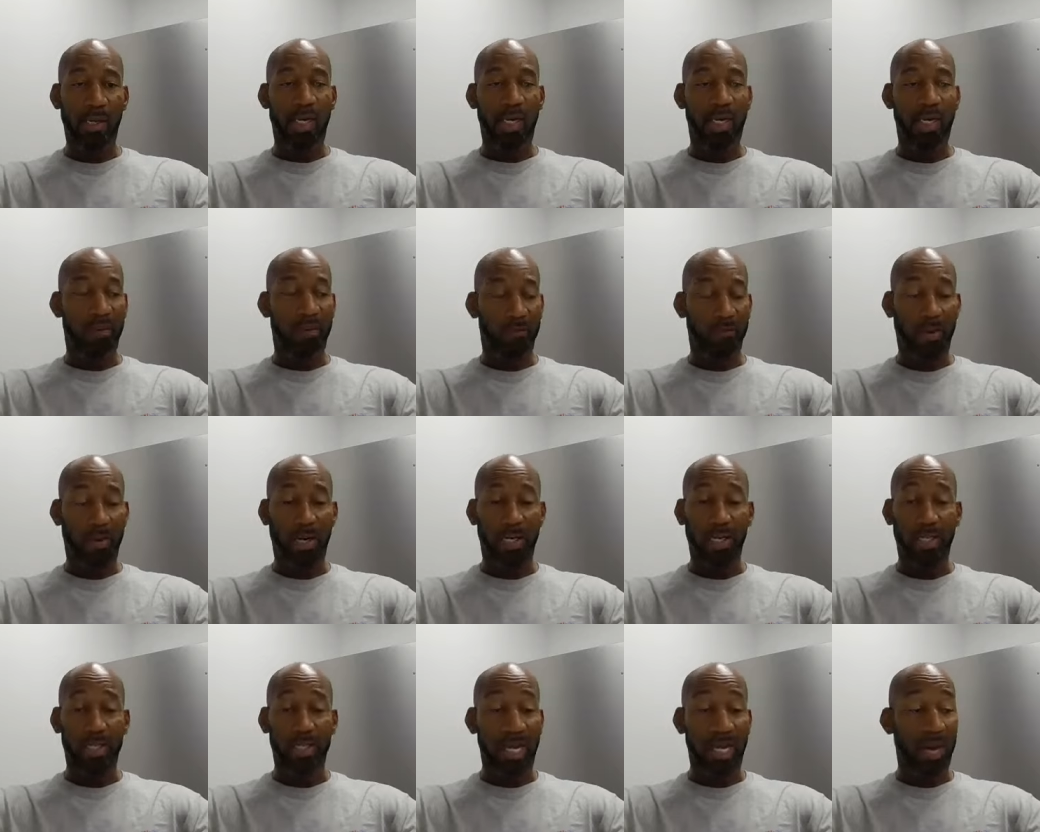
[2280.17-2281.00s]
And
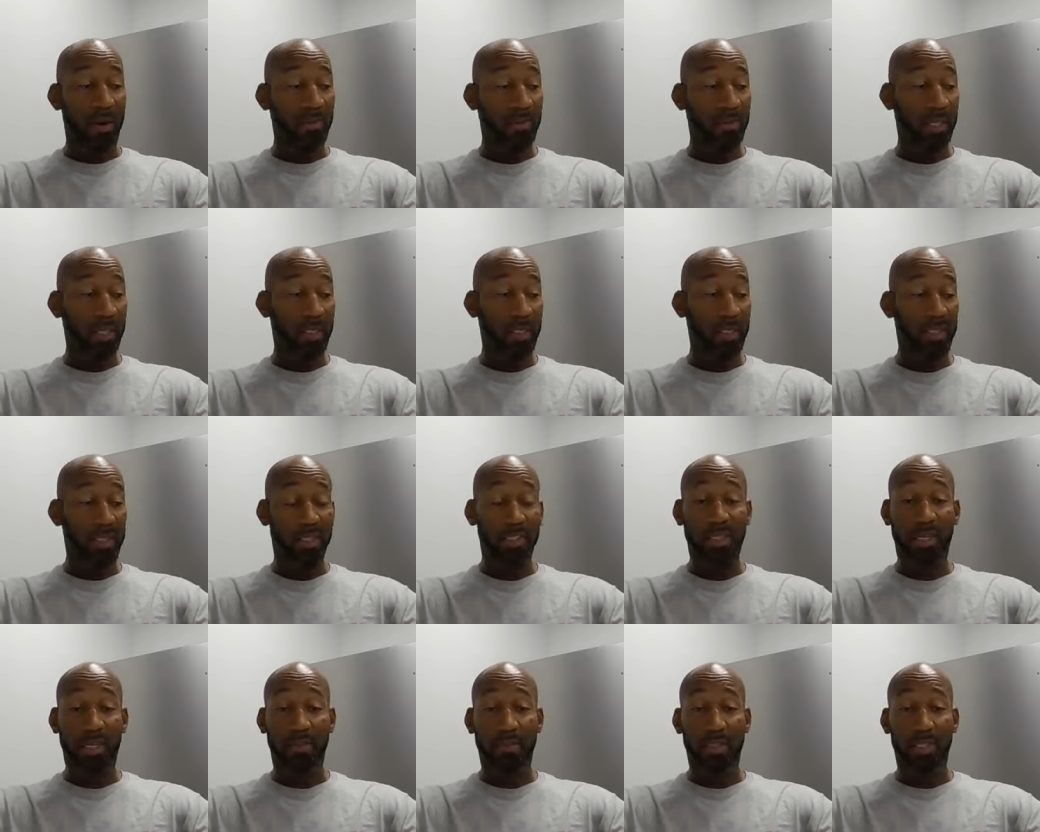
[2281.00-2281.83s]
everybody that's not, that didn't
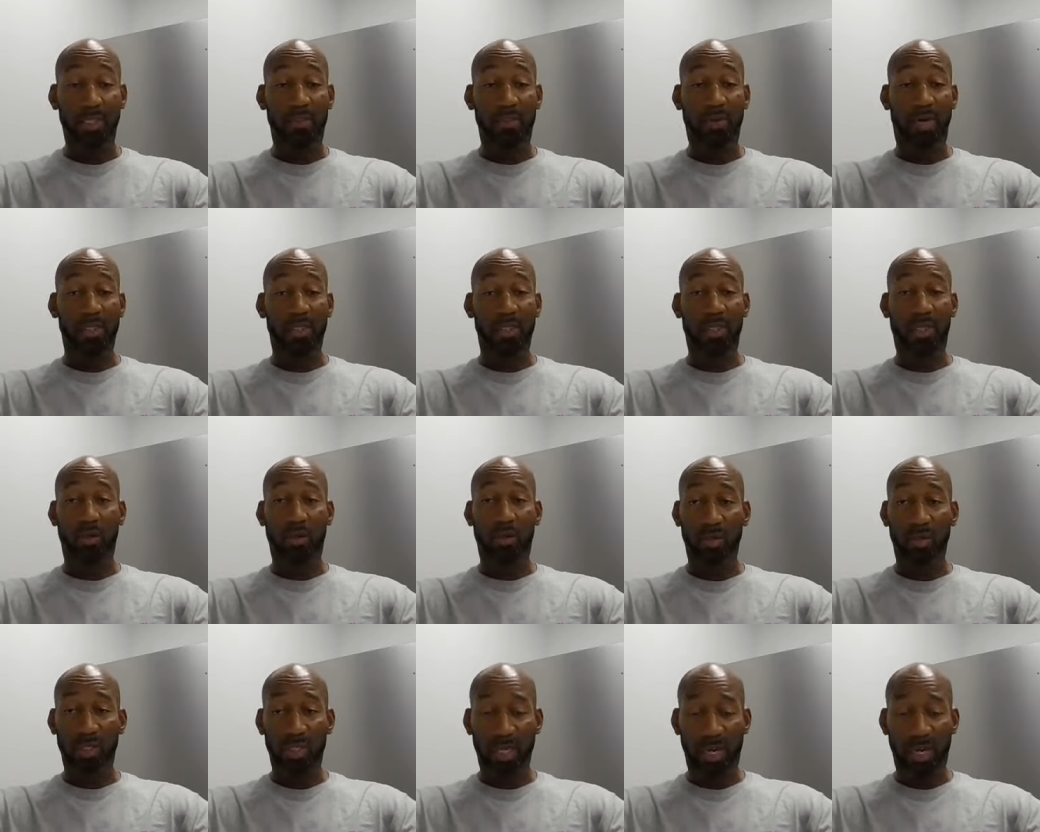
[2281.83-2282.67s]
accept Jesus Christ as their
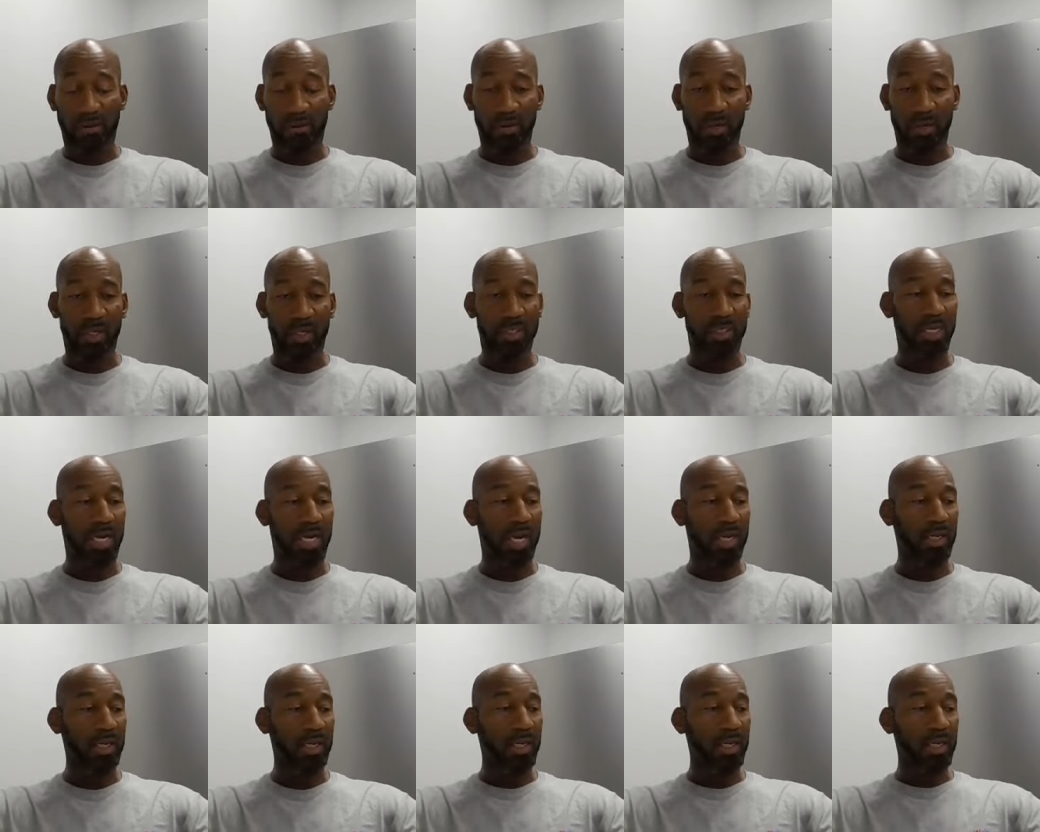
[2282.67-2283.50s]
Lord and Savior and is
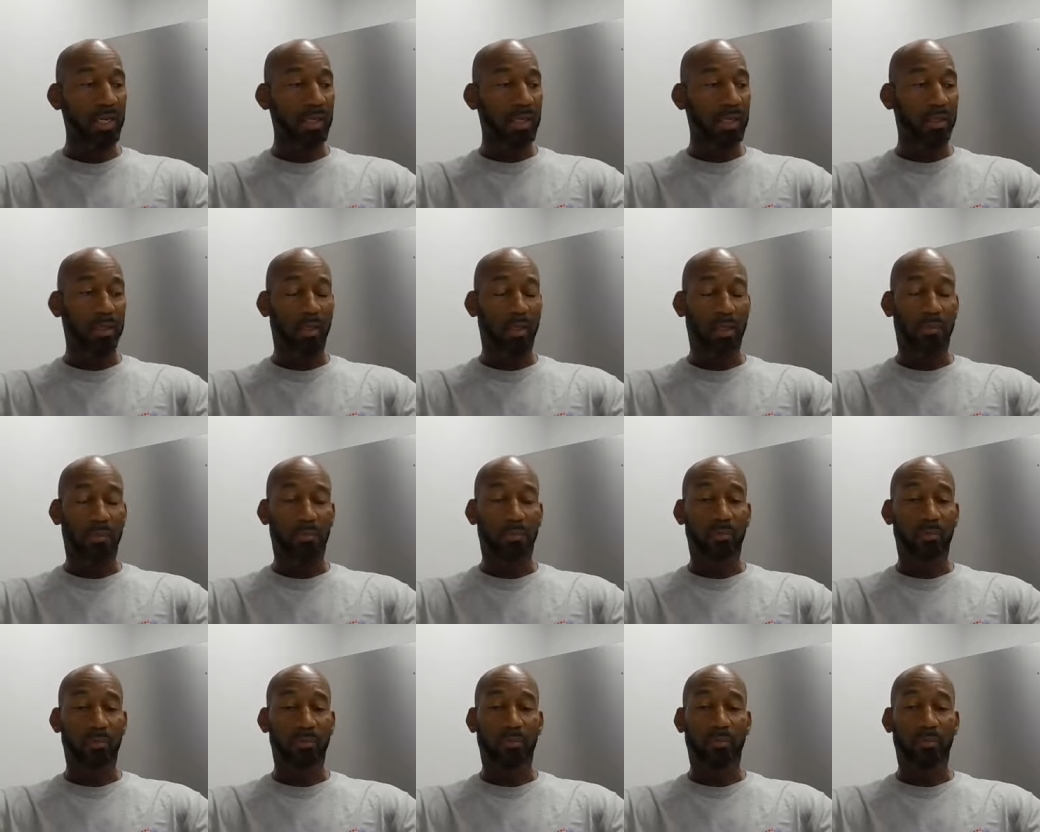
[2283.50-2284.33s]
not,
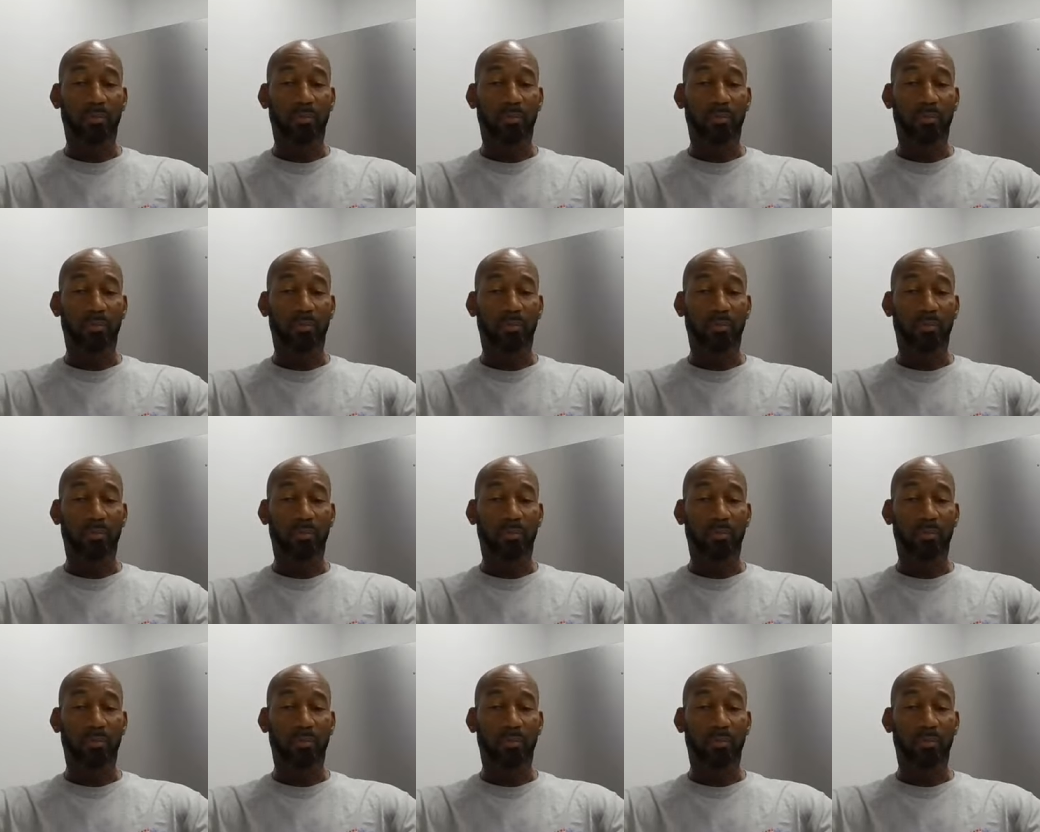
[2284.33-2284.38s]
um,